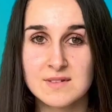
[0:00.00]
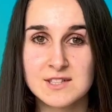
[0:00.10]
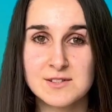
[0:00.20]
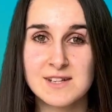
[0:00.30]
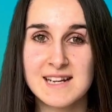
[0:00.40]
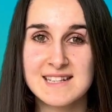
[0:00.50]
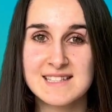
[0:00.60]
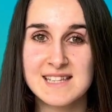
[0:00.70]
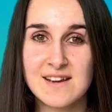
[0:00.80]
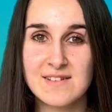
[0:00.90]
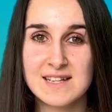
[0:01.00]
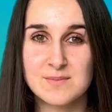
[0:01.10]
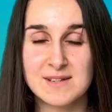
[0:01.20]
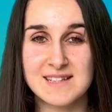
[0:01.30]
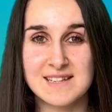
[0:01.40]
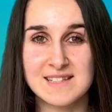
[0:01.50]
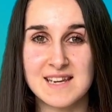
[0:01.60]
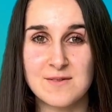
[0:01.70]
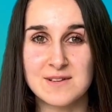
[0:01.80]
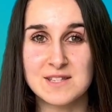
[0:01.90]
To delete a saved expressing
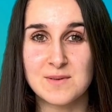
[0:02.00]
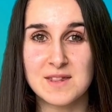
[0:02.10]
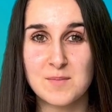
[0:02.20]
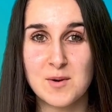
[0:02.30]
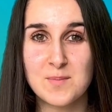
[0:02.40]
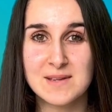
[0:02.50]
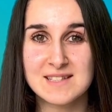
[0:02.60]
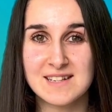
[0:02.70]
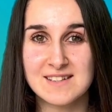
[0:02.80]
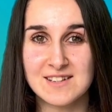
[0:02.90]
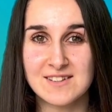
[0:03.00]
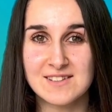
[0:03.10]
sequence when the pump is turned on,